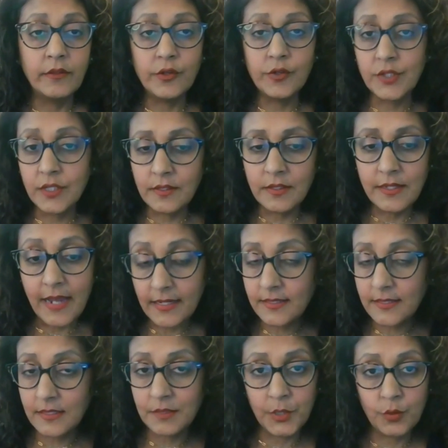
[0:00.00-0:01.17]
There's a
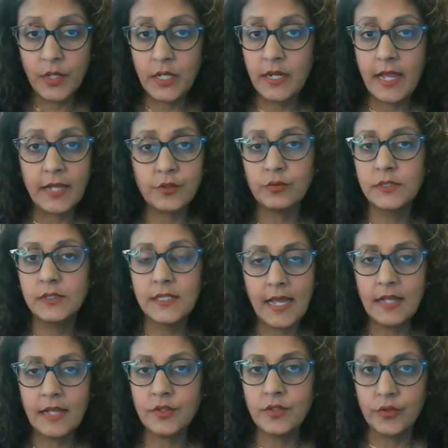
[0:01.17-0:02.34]
nexus between natural
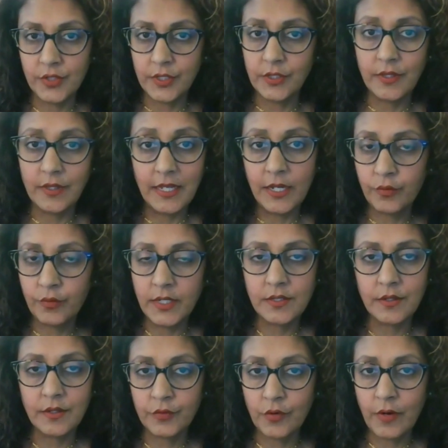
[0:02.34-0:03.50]
disasters and the increase
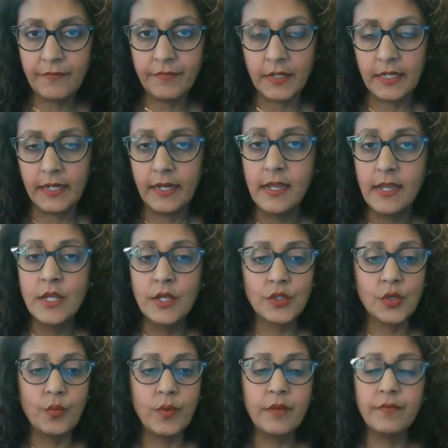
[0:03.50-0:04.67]
of trafficking.
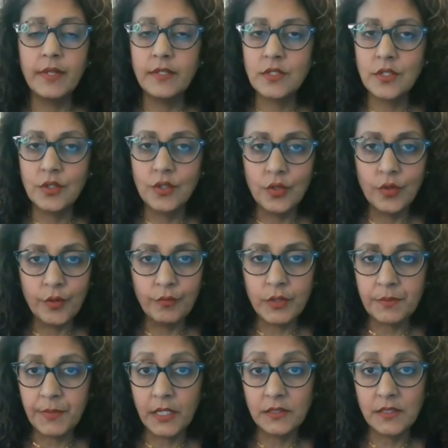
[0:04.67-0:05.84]
So we've instituted
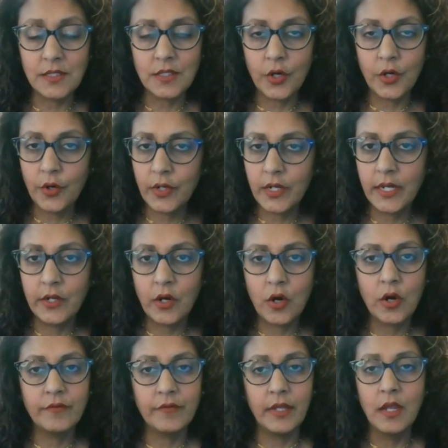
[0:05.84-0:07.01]
responses to Hurricane
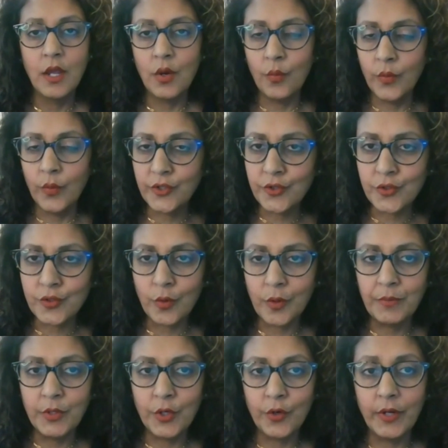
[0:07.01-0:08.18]
Harvey, Winter Storm
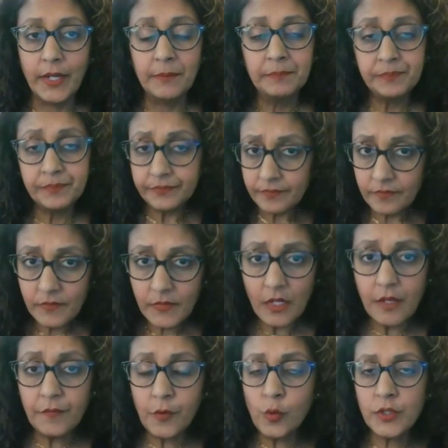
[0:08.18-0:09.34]
Uri.
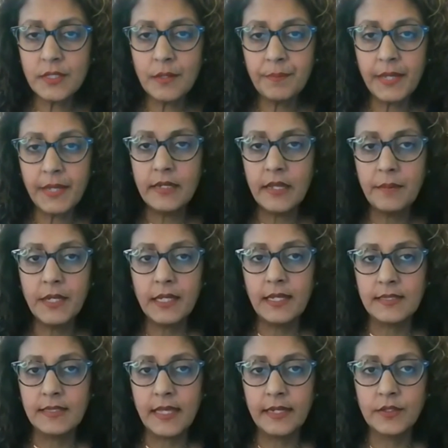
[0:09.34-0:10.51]
Of course, the pandemic
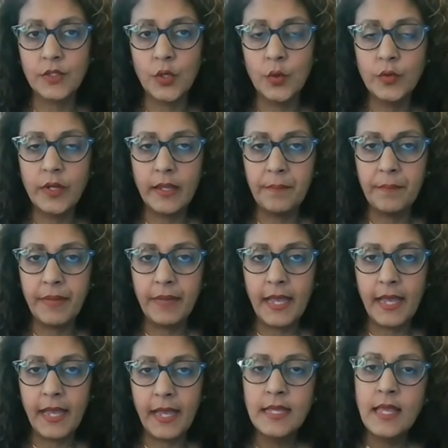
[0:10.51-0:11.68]
has had its own
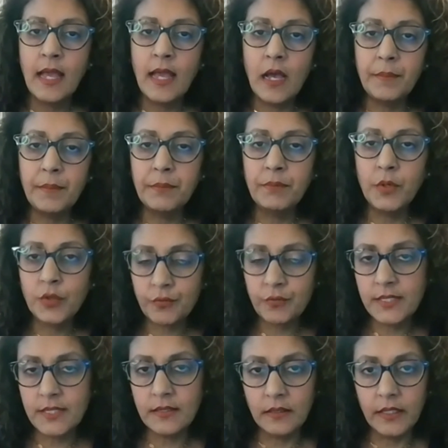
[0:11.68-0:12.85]
impact. And most
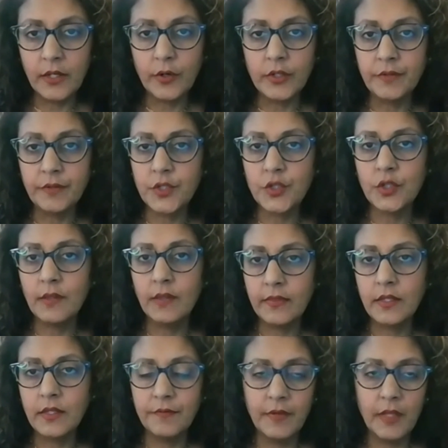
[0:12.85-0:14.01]
recently, our division
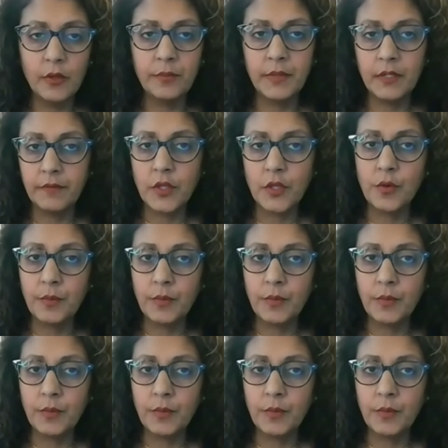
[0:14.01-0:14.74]
led the development of the